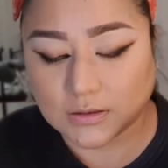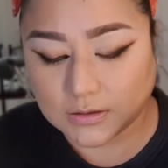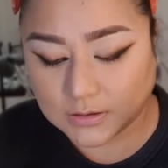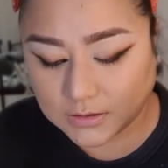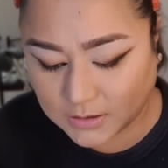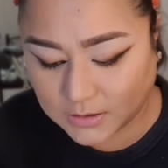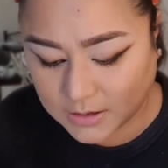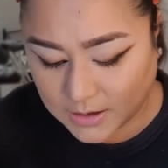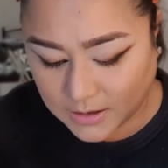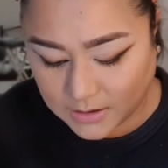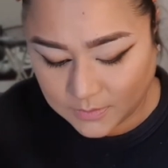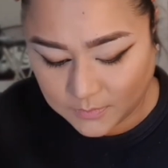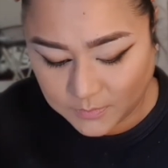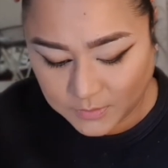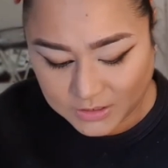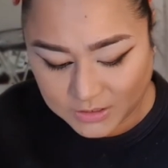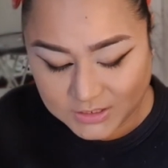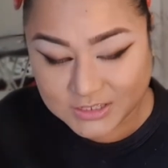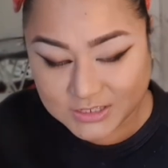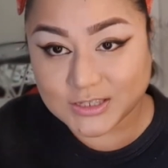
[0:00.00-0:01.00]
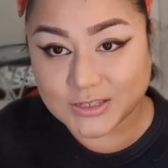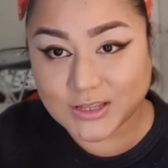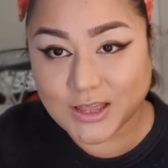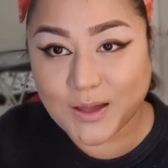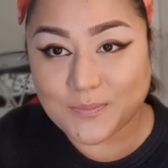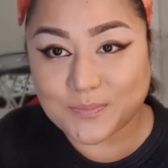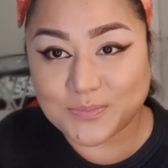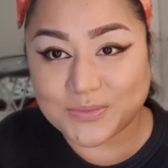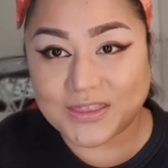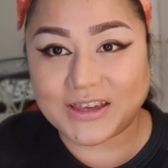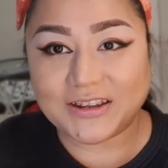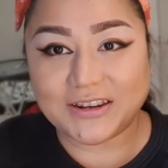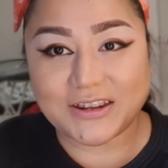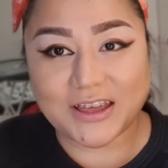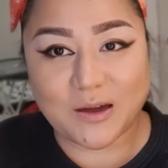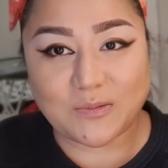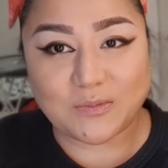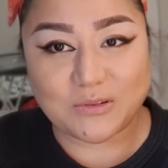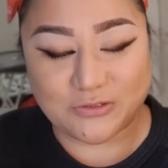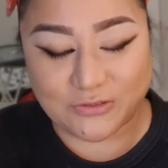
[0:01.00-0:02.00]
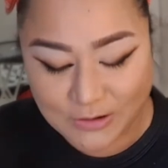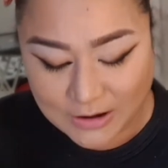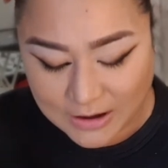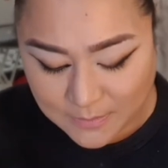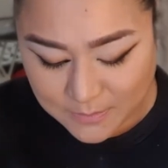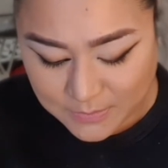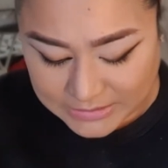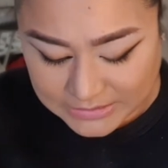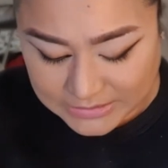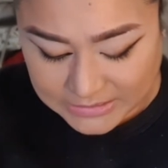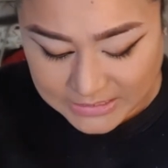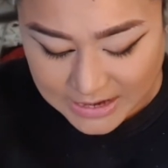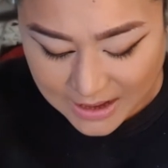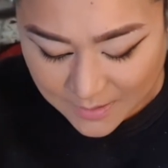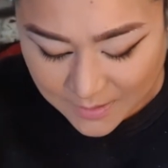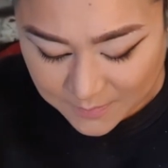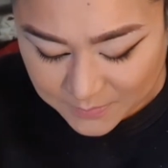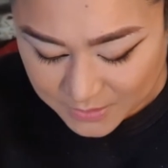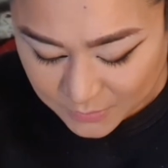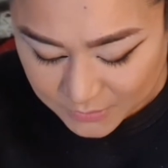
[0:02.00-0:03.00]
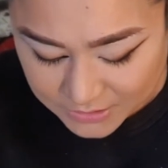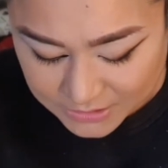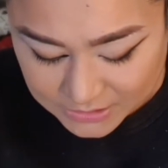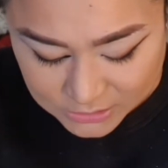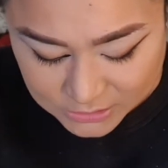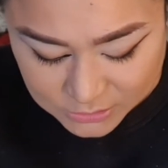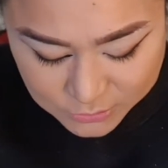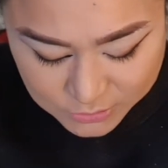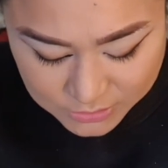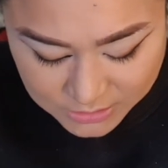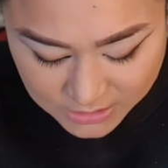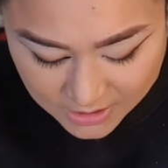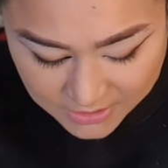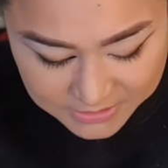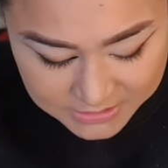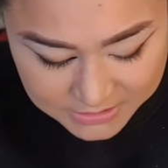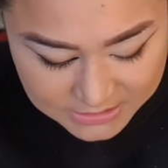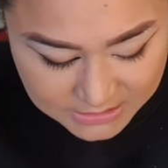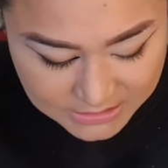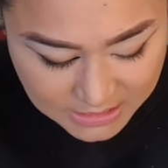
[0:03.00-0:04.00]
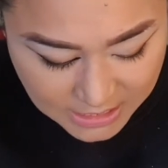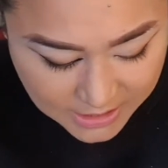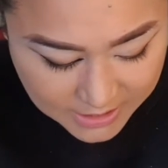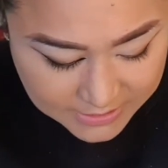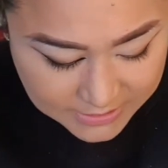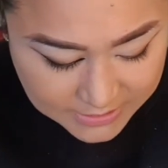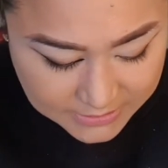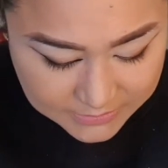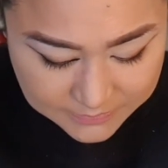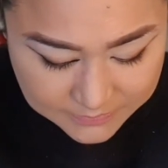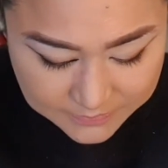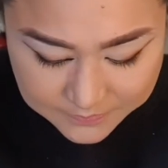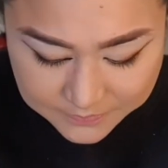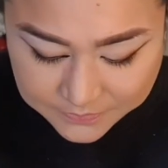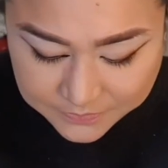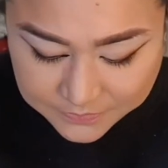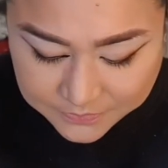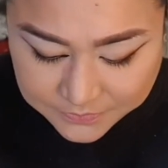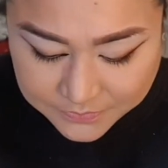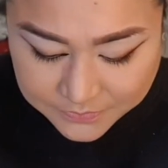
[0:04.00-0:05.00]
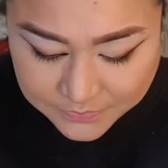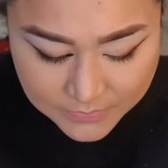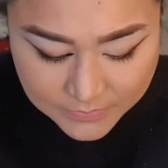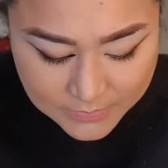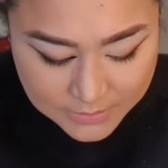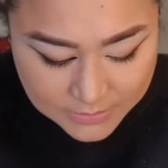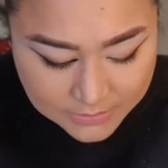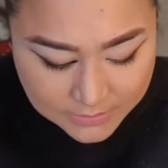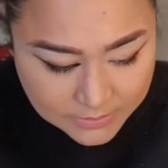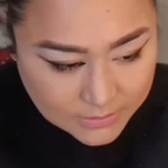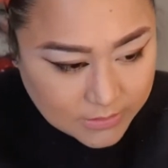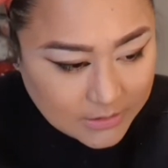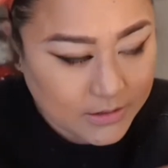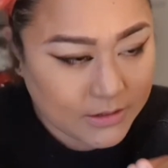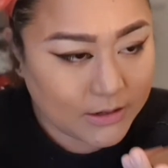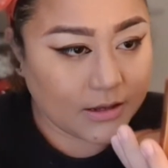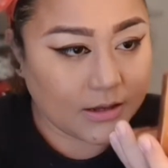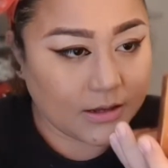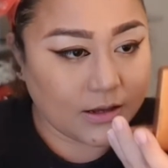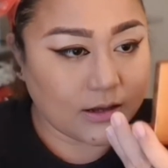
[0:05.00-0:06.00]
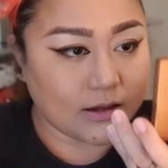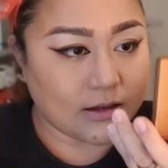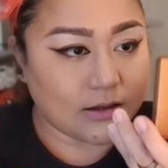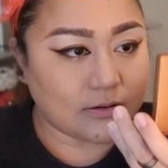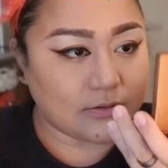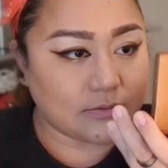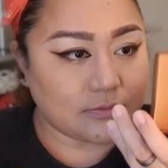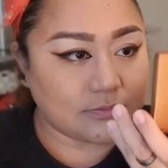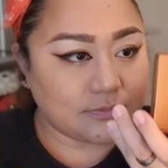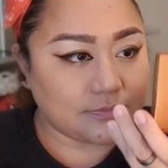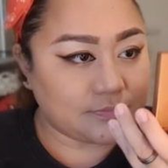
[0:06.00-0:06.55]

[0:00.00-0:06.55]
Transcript: Okay, I'm gonna stop there now before I mess it up. Now we're gonna do the other side, and